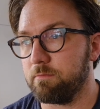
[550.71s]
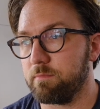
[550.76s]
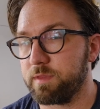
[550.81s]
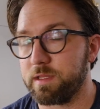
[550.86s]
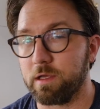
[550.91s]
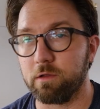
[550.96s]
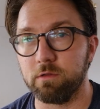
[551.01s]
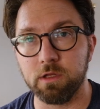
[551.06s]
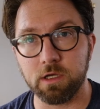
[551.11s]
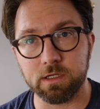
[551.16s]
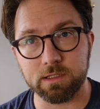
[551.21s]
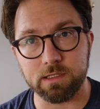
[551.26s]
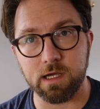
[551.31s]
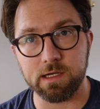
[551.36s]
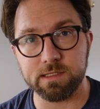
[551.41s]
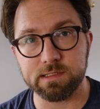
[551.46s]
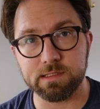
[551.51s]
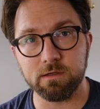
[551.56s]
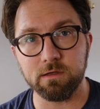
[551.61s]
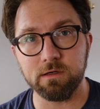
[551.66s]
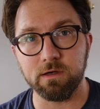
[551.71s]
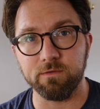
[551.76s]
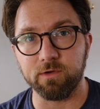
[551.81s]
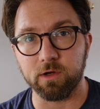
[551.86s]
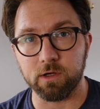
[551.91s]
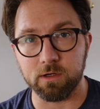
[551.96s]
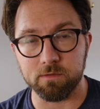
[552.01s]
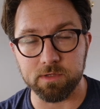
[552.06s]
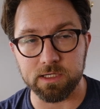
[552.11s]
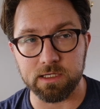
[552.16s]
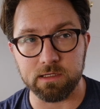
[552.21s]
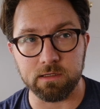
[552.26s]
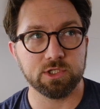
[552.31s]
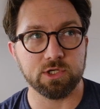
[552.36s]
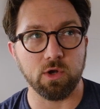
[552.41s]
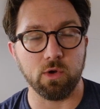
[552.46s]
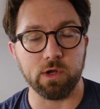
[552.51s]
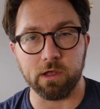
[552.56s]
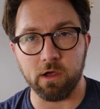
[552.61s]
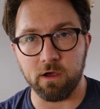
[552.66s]
They'll look nicer if you're going to be
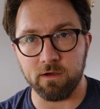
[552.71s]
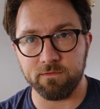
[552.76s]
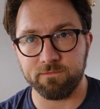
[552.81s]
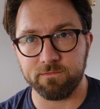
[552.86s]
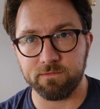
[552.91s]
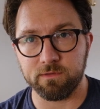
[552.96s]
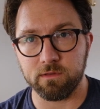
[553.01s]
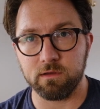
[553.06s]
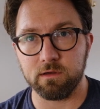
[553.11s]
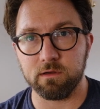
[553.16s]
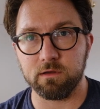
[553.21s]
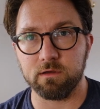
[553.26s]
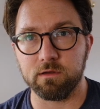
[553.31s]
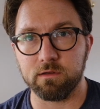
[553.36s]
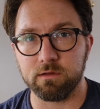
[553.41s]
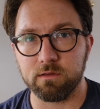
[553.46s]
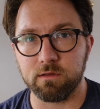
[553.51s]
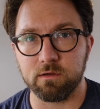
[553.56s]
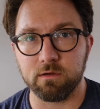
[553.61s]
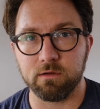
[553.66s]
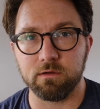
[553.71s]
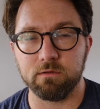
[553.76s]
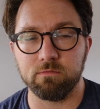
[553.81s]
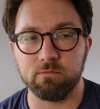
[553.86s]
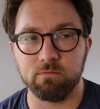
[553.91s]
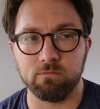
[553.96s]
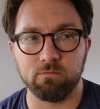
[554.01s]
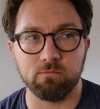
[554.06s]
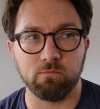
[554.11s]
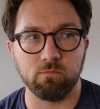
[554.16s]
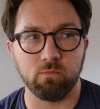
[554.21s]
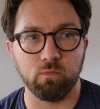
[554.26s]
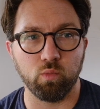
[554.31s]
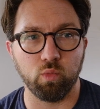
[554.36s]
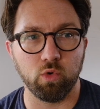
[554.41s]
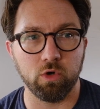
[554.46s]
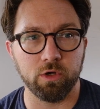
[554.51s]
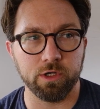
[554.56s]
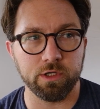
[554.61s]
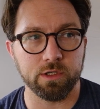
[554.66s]
showing off the
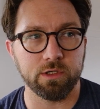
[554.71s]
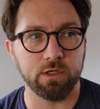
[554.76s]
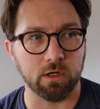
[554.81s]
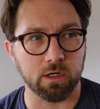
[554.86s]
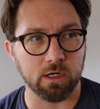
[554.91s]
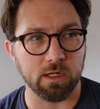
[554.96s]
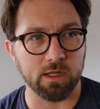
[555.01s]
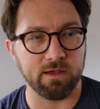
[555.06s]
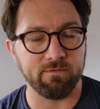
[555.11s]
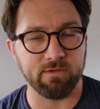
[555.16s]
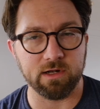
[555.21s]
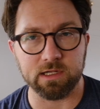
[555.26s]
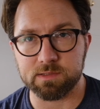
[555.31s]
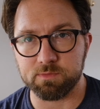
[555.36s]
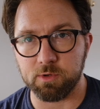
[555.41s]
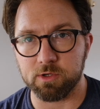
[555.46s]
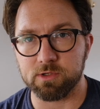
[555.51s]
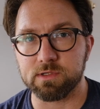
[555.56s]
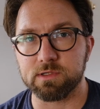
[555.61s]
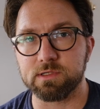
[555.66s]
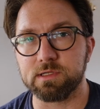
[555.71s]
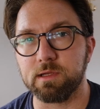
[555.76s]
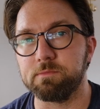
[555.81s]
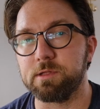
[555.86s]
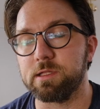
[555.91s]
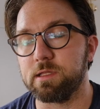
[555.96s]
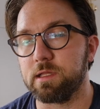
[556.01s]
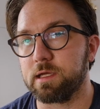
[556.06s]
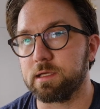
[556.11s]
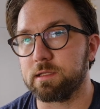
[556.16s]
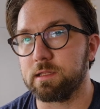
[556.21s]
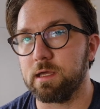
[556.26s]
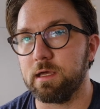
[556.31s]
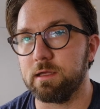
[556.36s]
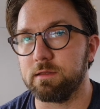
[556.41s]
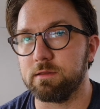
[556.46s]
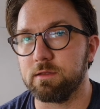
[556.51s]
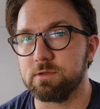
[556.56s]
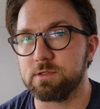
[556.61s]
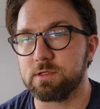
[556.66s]
wood, you're going to leave it exposed or something like
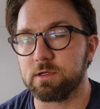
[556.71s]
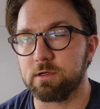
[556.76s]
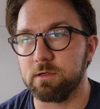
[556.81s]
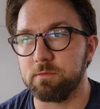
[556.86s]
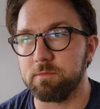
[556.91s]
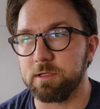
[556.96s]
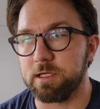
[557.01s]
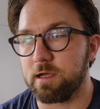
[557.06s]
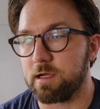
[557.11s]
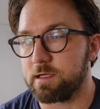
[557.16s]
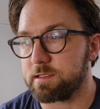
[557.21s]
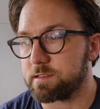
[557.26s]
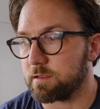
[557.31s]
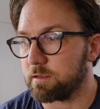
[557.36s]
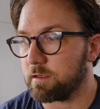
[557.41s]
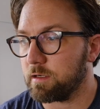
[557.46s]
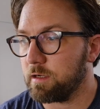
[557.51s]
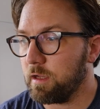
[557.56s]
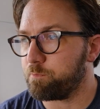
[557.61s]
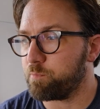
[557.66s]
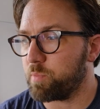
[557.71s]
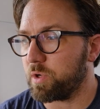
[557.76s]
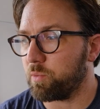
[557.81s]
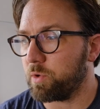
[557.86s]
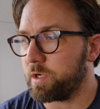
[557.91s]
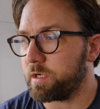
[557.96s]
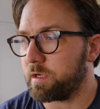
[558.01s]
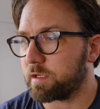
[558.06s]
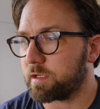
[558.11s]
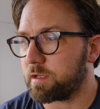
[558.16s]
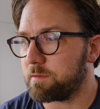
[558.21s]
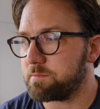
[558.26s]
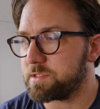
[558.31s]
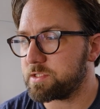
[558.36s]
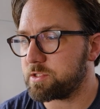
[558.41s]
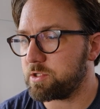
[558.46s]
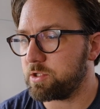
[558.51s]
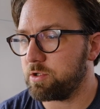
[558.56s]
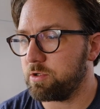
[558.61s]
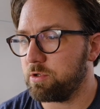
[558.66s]
that. Those are going to be nicer. But when it comes
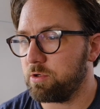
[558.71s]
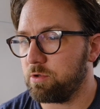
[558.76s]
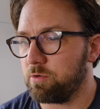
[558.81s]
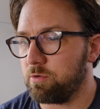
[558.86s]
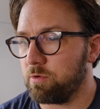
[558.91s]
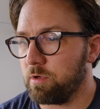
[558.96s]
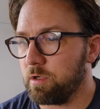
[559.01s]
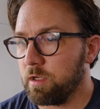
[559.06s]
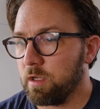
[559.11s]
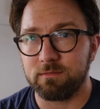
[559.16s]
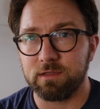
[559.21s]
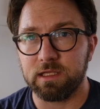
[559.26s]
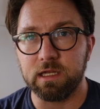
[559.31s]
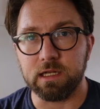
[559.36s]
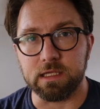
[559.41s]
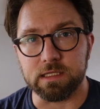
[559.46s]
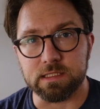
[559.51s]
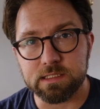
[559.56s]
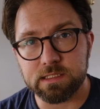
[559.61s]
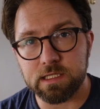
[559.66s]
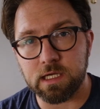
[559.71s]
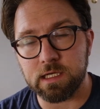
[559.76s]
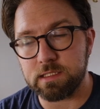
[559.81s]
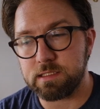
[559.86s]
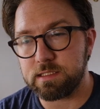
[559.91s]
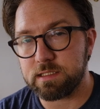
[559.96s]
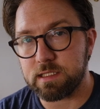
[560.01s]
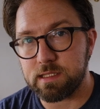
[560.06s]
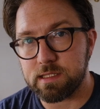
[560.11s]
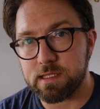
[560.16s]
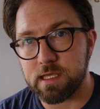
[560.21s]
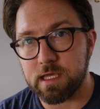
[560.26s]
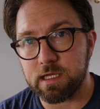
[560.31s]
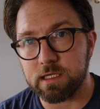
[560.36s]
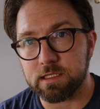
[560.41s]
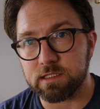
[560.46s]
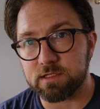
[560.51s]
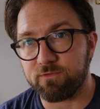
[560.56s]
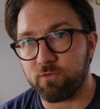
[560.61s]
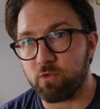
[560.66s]
to getting studs and
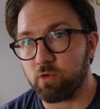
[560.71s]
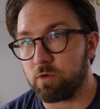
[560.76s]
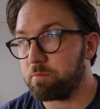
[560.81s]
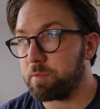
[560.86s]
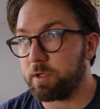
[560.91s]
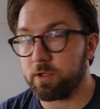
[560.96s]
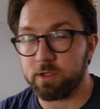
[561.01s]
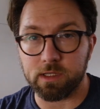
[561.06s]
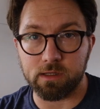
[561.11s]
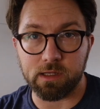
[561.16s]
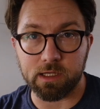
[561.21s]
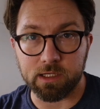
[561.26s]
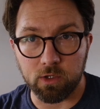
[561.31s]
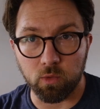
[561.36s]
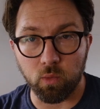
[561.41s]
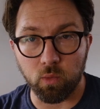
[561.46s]
things for building like your